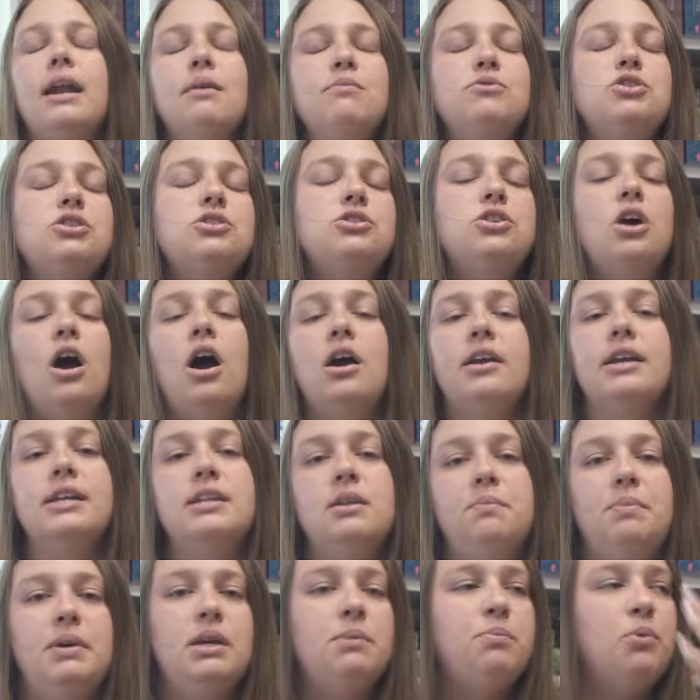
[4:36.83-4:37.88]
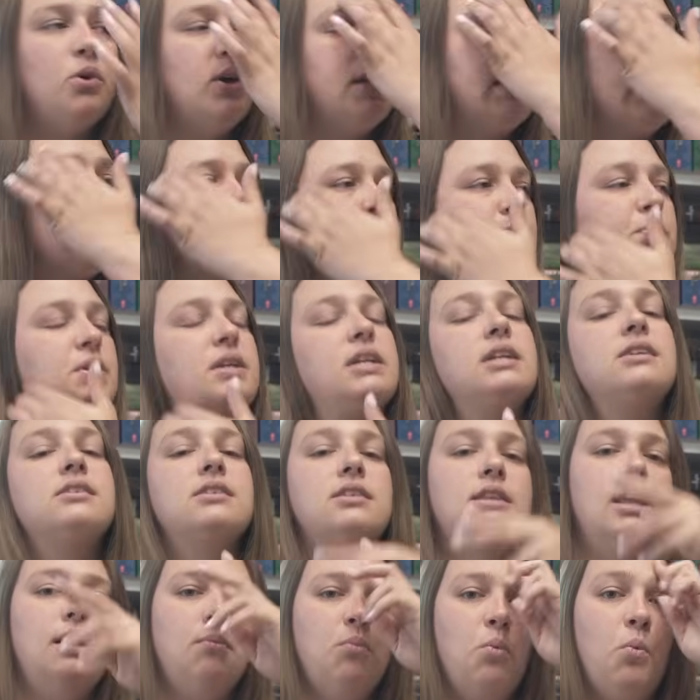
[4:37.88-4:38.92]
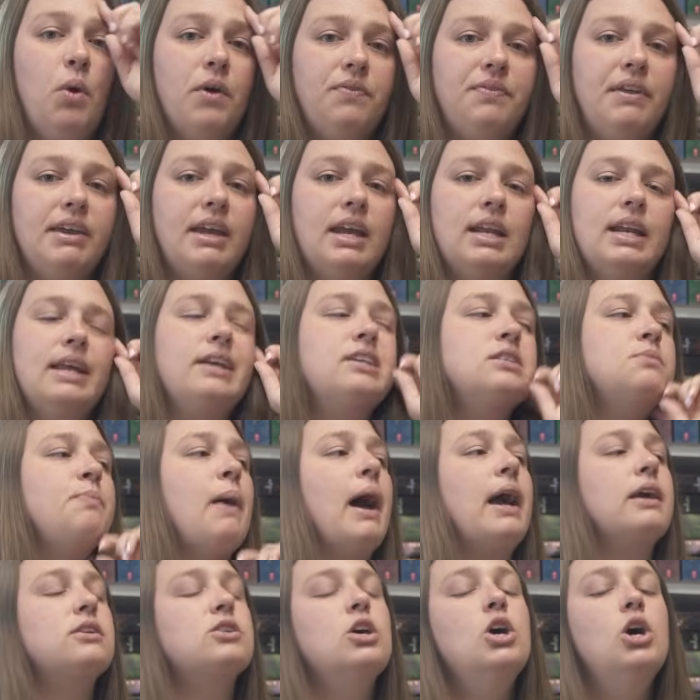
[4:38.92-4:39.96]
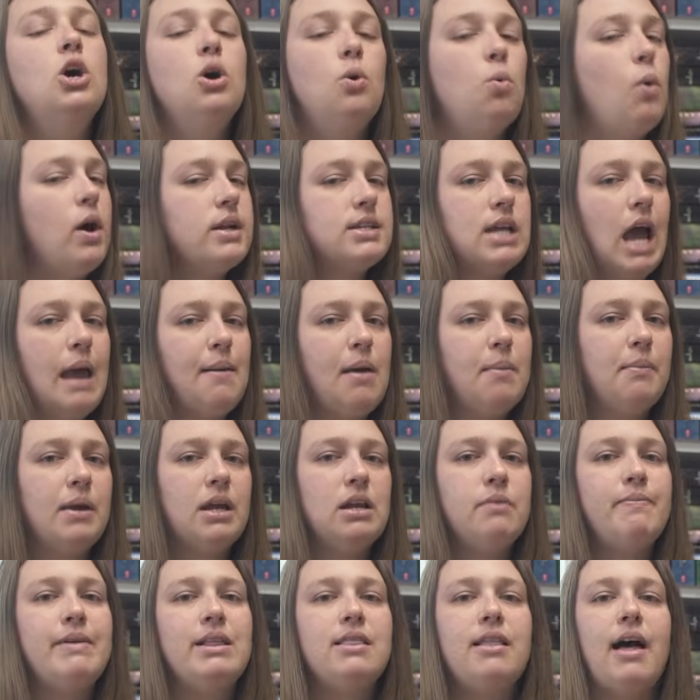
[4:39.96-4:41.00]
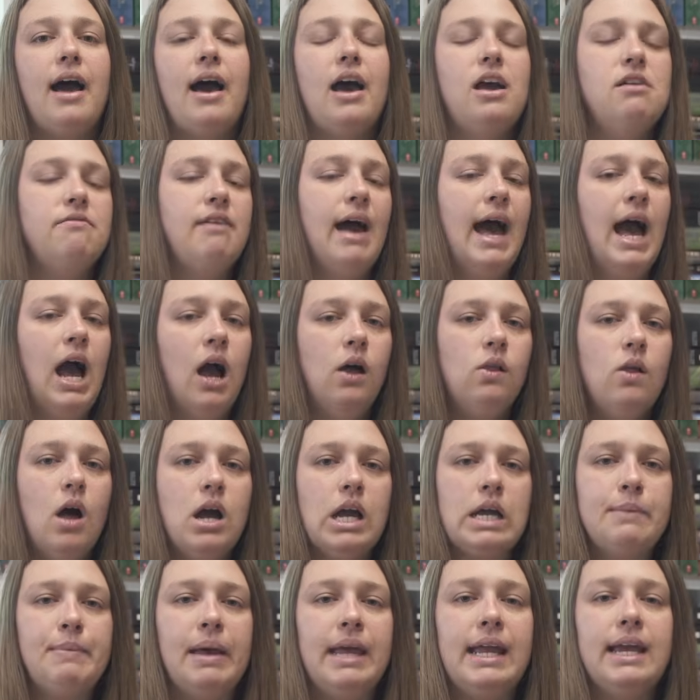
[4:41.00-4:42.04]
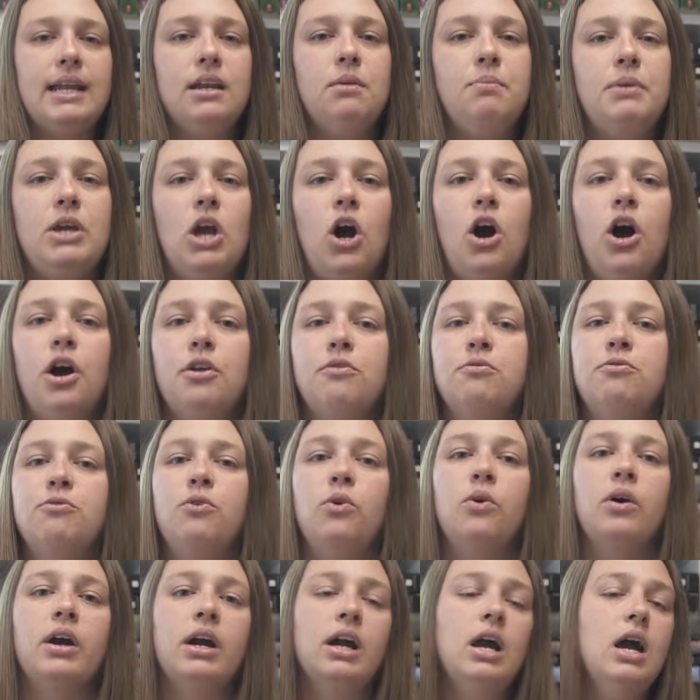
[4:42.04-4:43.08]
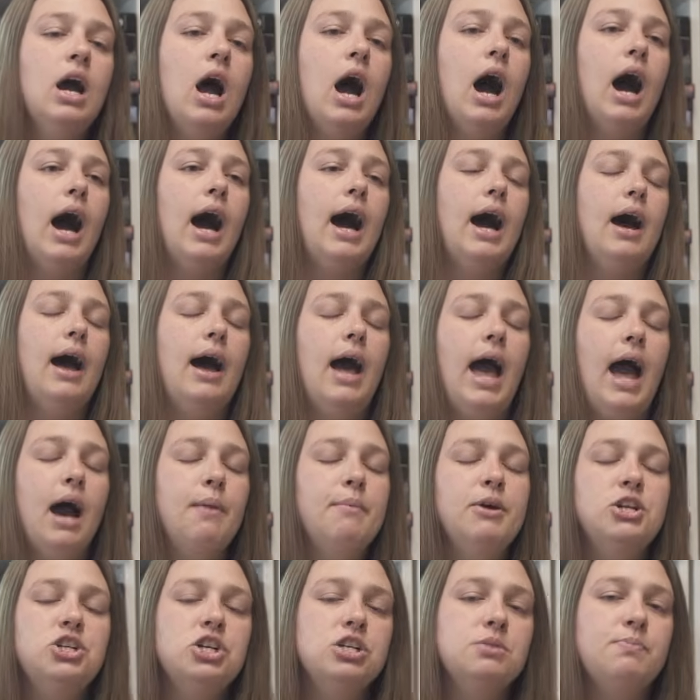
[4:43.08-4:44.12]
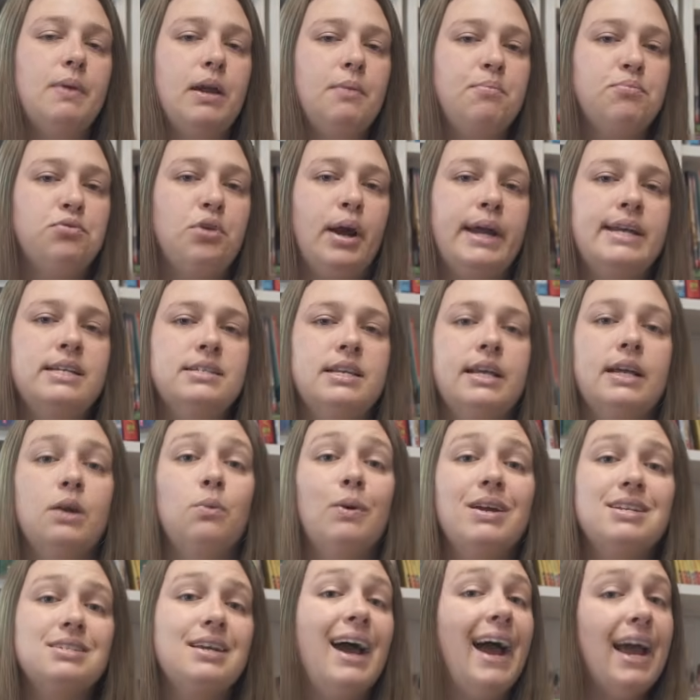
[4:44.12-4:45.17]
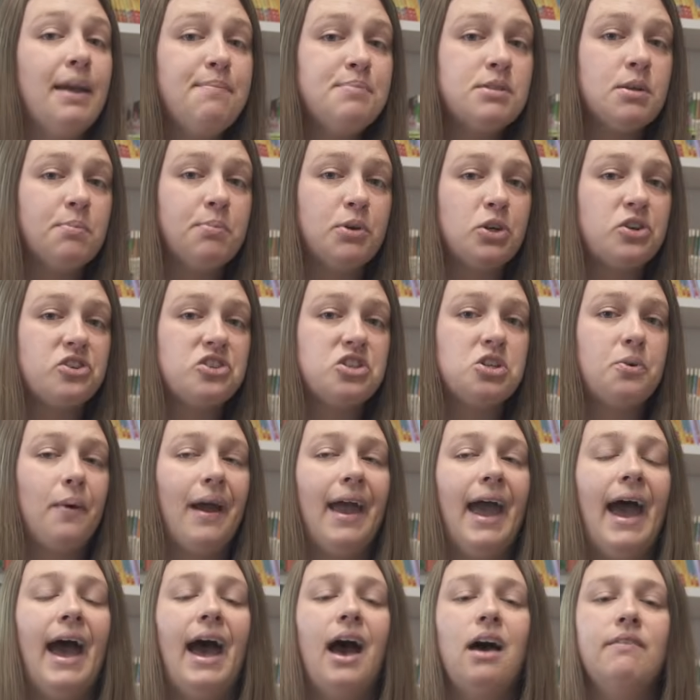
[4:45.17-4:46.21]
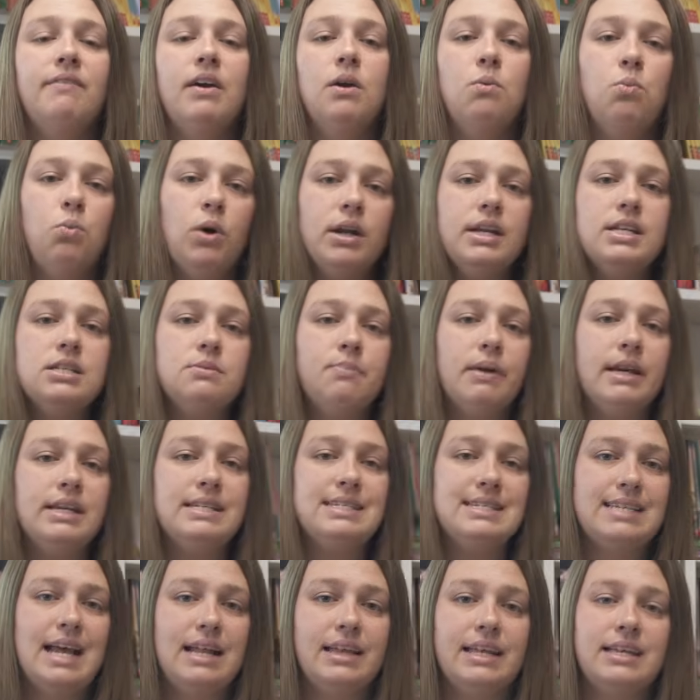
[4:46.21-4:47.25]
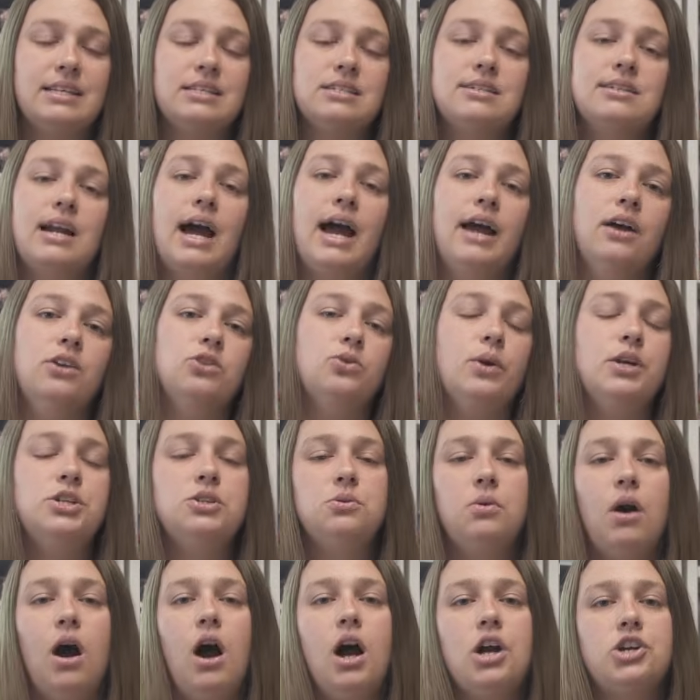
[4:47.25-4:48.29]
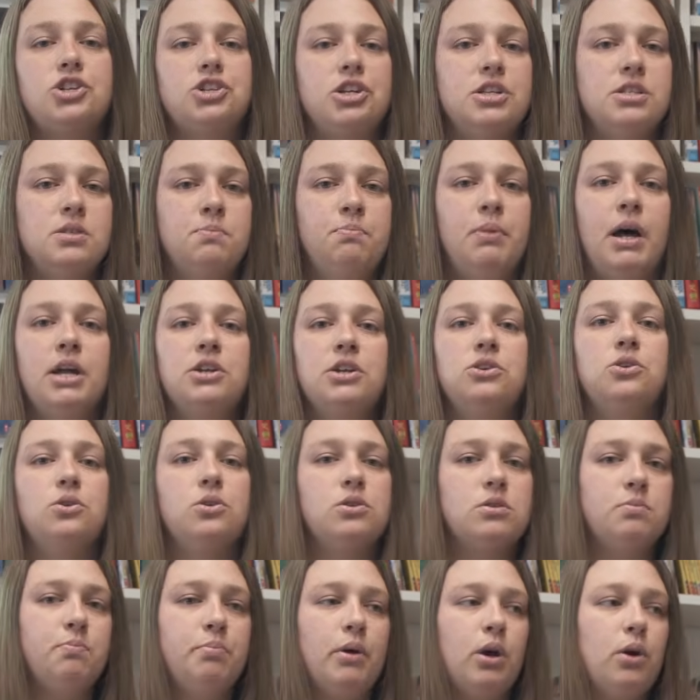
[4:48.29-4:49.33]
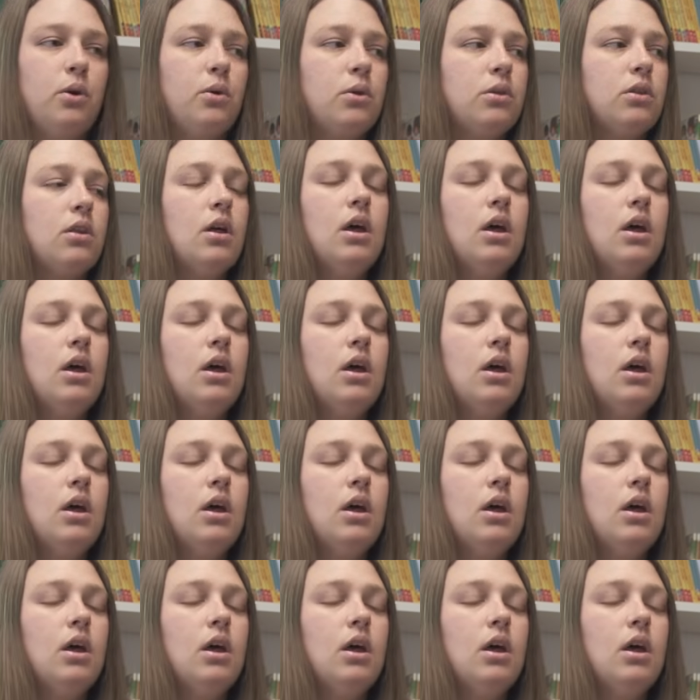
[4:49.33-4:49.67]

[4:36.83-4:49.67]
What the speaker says: I'm just talking to people and explaining to them what they can expect, what time I'm going to be live, how long am I going to be on for, how much is my pricing, what types of books do I have, and what is my selling style? Do I do auctions, bundles, both?